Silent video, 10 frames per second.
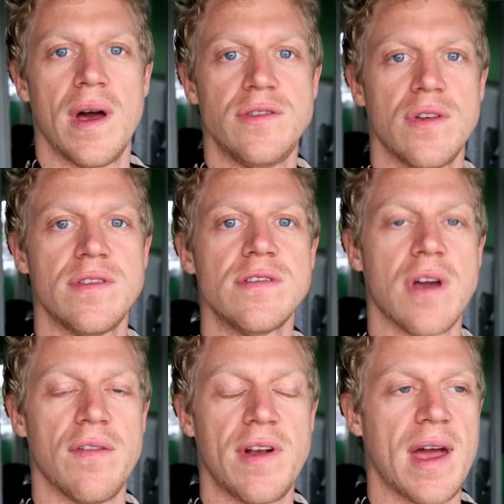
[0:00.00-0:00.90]
I just
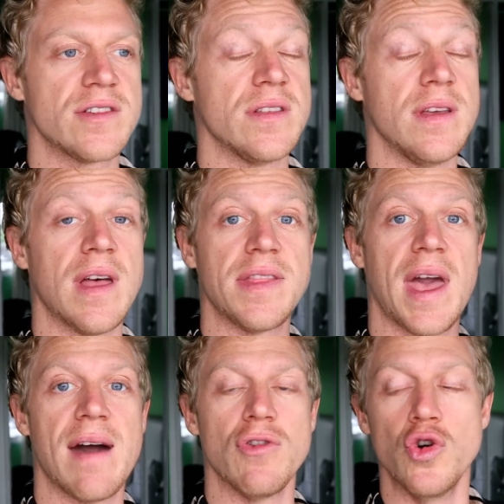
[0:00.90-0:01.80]
discovered actually that they
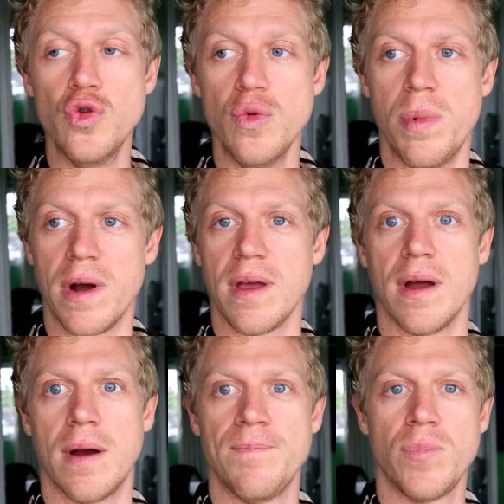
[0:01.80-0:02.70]
have Uber
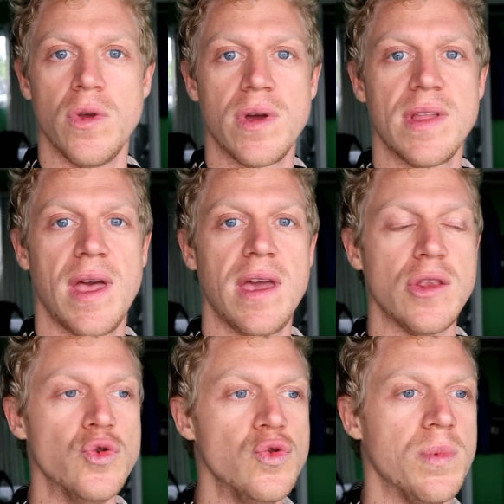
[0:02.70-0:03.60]
here. You can take
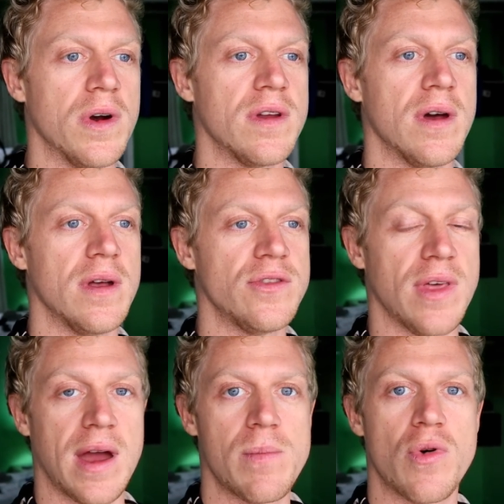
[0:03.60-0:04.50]
an Uber to
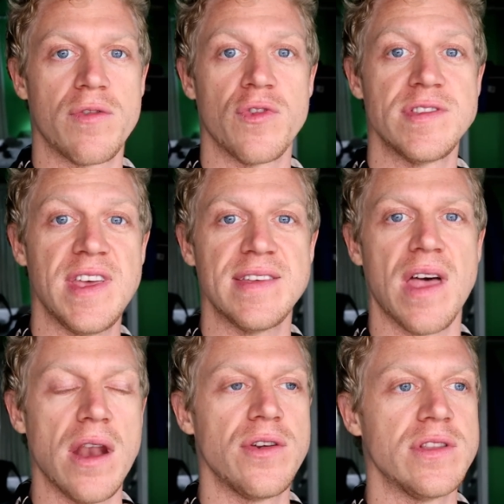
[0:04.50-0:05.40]
the airport for six
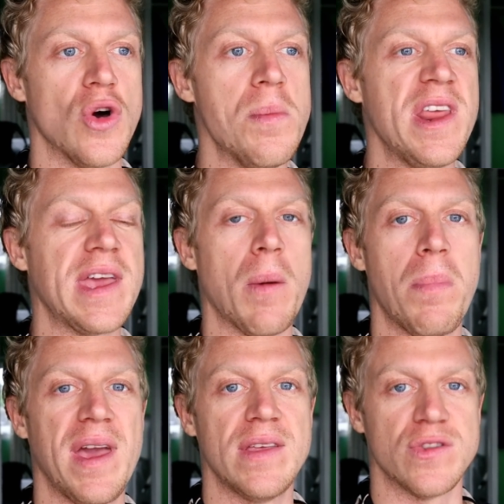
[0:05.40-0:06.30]
hundred Dominican
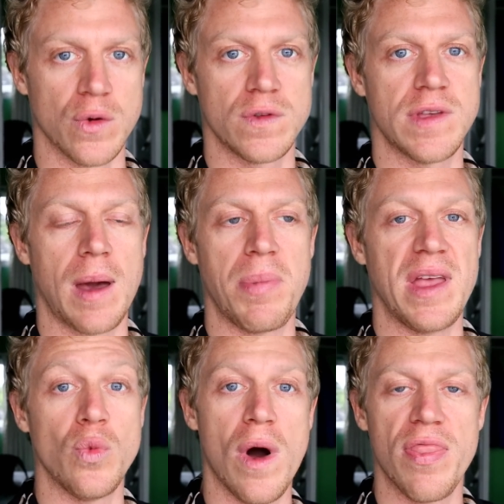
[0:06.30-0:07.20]
pesos. I
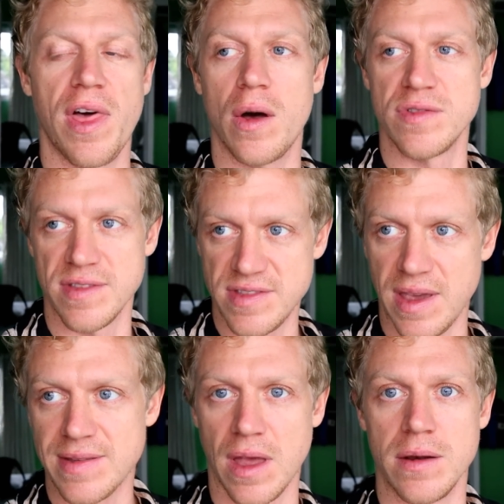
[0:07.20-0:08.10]
paid one thousand
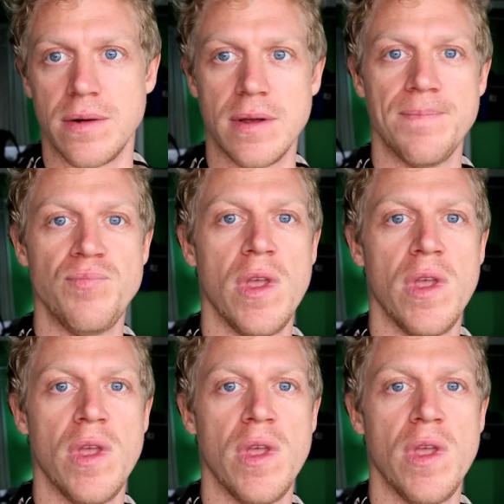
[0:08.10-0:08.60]
six hundred.